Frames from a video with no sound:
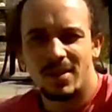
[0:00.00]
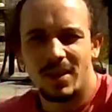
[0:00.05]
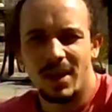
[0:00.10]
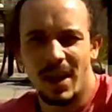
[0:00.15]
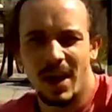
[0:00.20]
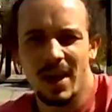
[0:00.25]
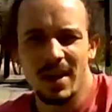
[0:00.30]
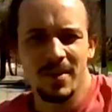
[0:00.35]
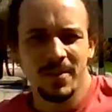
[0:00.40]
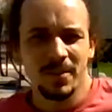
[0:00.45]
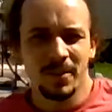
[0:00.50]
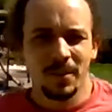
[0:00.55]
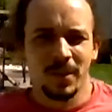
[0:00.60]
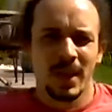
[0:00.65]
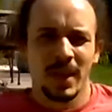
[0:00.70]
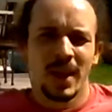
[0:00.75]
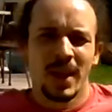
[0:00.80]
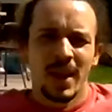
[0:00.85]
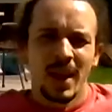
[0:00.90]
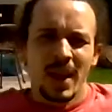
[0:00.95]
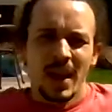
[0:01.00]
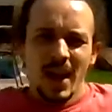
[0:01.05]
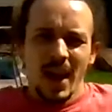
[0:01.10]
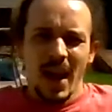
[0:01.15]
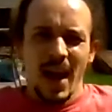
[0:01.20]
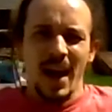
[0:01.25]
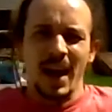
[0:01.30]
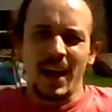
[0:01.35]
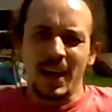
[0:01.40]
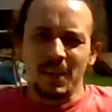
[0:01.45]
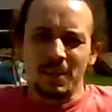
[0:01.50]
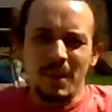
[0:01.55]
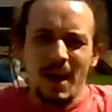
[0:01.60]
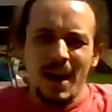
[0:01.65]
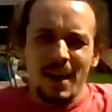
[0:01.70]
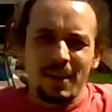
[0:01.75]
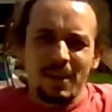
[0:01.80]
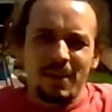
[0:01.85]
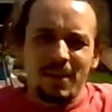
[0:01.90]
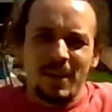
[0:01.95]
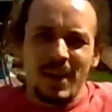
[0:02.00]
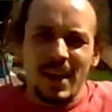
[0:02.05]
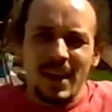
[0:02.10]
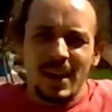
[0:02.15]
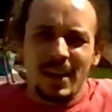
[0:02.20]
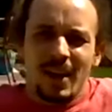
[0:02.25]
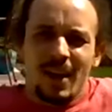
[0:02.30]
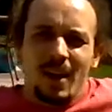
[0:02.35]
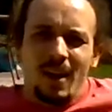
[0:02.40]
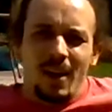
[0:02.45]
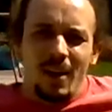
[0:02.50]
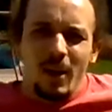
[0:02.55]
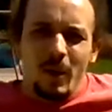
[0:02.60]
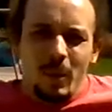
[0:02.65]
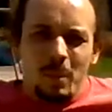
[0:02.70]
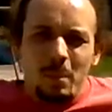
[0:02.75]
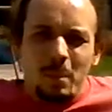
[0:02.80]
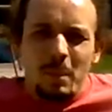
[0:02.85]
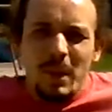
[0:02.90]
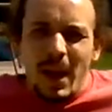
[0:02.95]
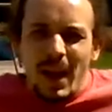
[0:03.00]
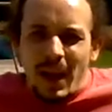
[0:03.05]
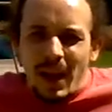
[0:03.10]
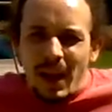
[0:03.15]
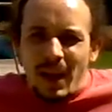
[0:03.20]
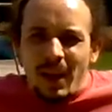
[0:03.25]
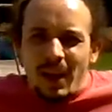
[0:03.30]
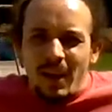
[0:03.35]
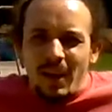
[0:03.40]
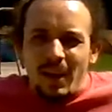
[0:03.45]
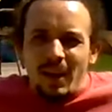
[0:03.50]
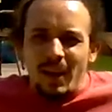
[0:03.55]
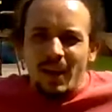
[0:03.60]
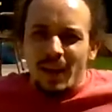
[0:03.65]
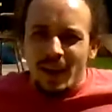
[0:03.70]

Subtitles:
okay? And my feet are bare.